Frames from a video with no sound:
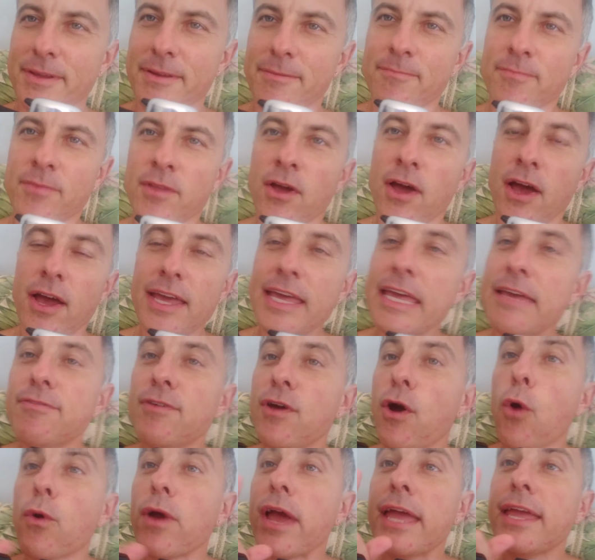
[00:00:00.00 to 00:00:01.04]
I mean,
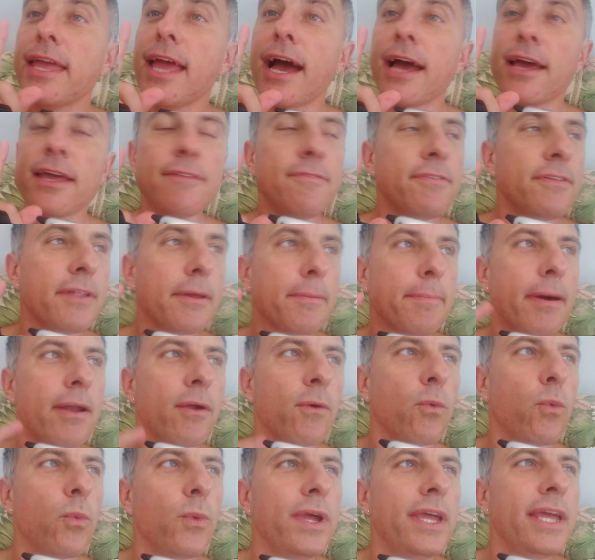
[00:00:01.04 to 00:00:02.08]
even like
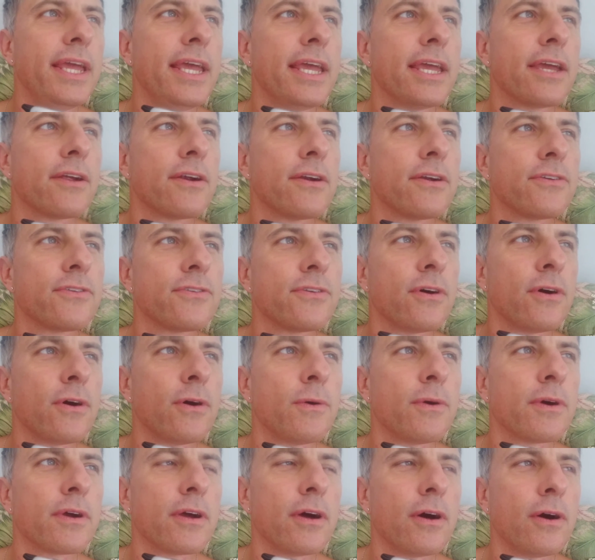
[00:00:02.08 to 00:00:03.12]
about a week or
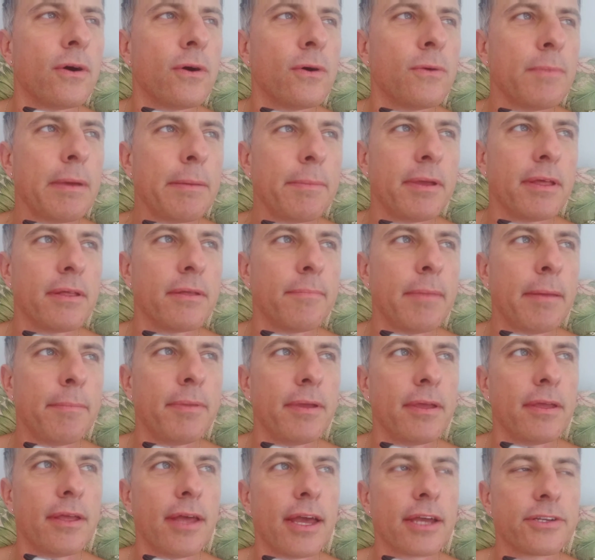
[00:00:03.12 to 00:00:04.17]
so ago, maybe it
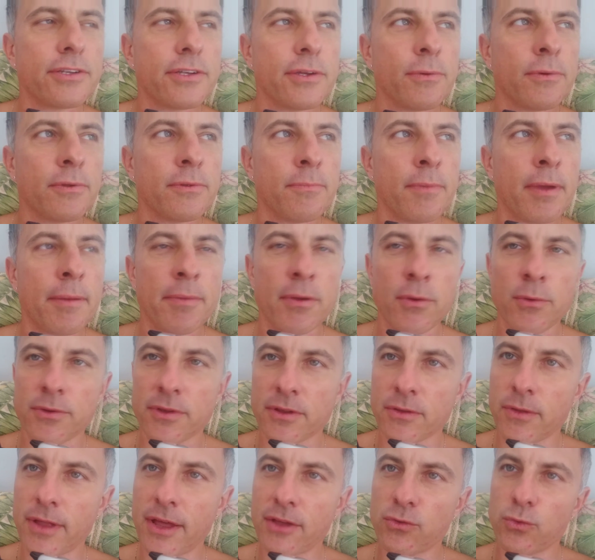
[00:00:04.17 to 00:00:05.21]
was
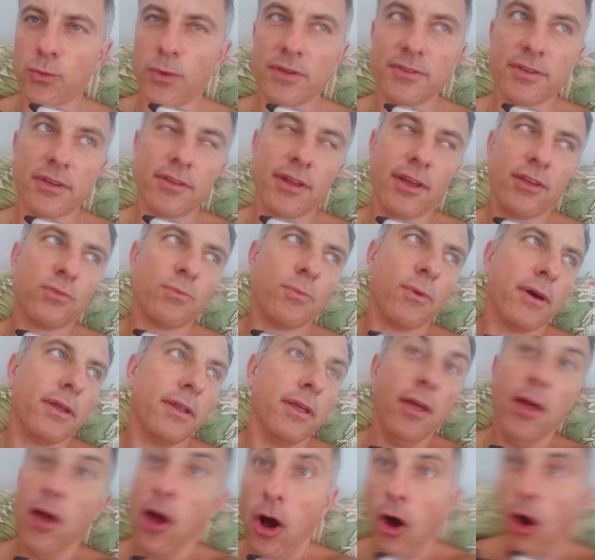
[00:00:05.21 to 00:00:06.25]
like last Wednesday. Today's what?
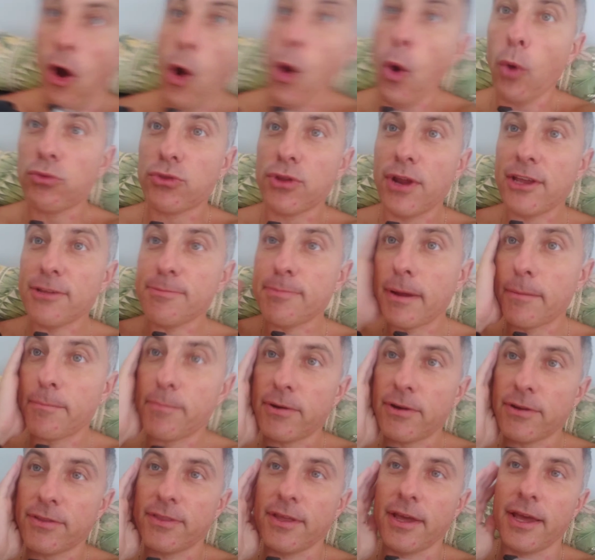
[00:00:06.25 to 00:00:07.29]
Oh, today's my
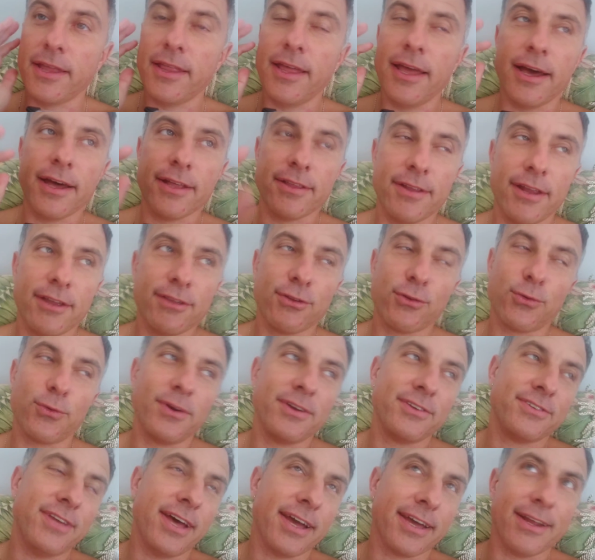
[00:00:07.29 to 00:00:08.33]
birthday. Yeah, today's the
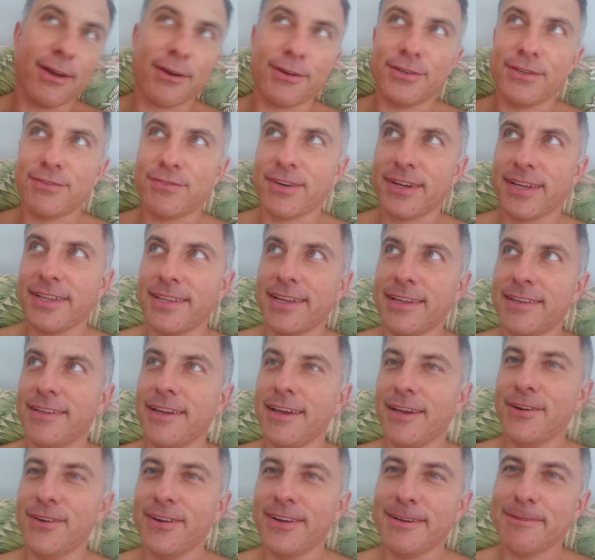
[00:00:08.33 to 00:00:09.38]
22nd. How could you forget that
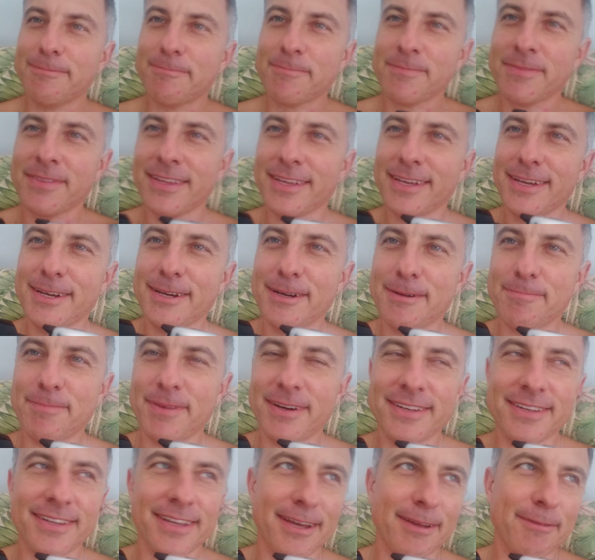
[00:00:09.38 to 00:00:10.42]
date, right?
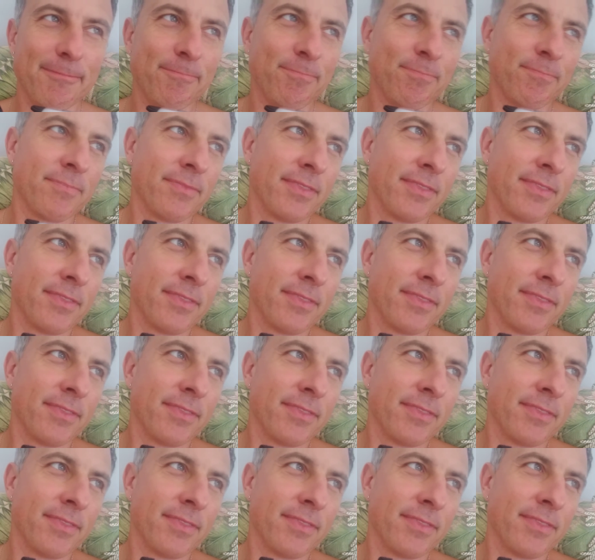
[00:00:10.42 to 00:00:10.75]
Monday.